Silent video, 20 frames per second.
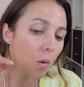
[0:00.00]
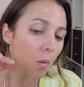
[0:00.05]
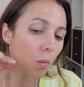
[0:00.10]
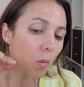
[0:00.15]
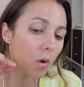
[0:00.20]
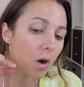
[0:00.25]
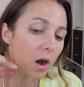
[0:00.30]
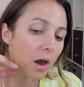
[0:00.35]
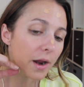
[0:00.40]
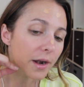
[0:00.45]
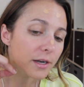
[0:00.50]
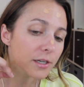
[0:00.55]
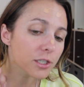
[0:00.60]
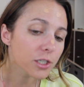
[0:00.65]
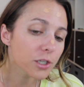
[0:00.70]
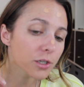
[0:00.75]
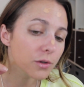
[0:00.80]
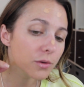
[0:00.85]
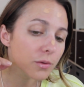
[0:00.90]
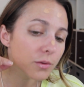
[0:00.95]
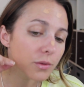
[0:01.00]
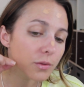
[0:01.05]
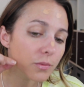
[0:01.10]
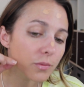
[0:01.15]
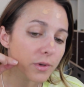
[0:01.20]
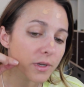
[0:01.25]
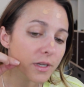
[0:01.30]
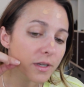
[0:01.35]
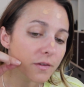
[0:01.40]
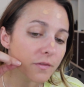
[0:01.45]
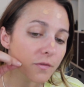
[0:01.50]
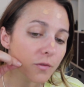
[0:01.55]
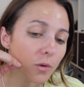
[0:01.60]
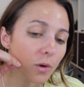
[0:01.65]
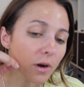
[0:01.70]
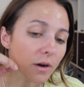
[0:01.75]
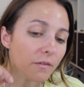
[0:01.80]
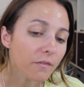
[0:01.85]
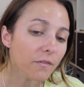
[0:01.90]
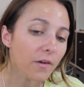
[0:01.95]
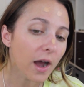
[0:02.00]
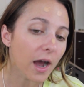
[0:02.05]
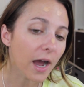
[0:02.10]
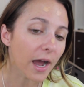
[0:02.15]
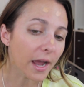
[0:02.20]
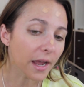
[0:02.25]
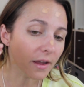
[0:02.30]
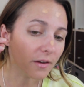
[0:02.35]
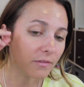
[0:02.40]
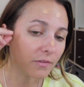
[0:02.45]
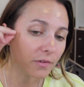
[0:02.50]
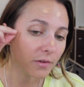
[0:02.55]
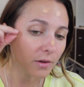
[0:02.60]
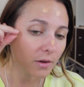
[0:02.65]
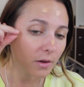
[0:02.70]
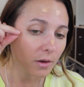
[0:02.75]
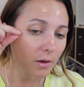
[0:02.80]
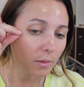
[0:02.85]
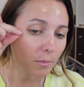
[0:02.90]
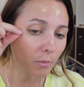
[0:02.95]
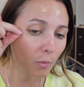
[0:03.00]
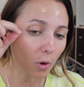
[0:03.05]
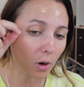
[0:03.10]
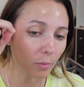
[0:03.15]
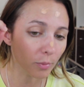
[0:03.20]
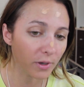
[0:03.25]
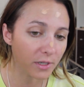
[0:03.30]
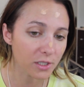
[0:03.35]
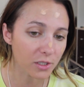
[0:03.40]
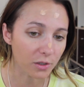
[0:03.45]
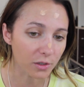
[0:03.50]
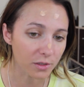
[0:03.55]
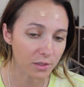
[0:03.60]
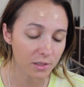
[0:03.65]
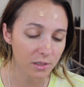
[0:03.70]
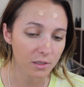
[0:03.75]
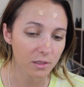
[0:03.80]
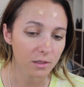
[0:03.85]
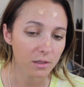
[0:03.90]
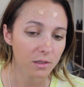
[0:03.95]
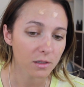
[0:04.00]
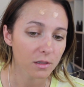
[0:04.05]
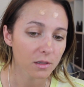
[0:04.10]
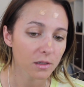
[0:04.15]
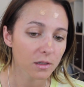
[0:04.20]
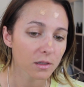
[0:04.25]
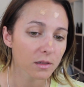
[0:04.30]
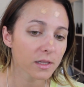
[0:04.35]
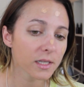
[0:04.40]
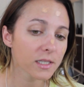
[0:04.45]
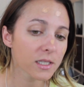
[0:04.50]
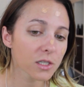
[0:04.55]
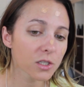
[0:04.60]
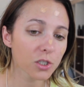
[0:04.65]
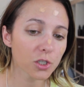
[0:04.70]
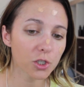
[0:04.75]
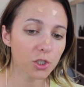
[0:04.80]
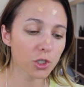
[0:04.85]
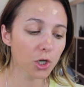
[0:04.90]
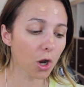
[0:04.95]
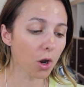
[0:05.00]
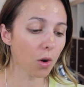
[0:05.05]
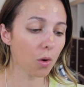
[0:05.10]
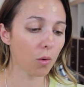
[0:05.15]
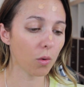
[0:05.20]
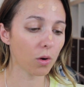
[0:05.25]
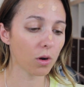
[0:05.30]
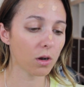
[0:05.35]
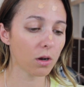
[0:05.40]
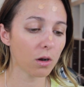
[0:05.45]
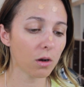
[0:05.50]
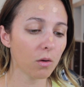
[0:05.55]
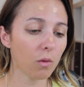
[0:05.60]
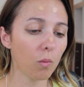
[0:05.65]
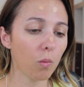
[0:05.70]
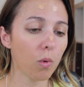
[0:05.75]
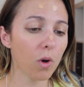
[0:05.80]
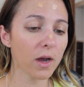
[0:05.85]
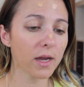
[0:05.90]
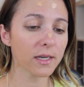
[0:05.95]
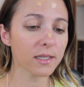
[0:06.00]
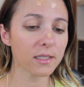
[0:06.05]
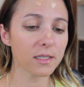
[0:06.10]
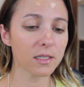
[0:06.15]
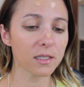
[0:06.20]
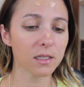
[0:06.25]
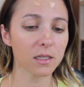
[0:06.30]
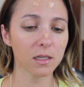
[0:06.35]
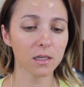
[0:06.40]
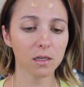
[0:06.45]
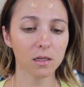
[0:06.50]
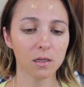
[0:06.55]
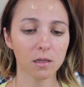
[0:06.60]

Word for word: One, two, three, four, five. More bristles. This is a joke. What?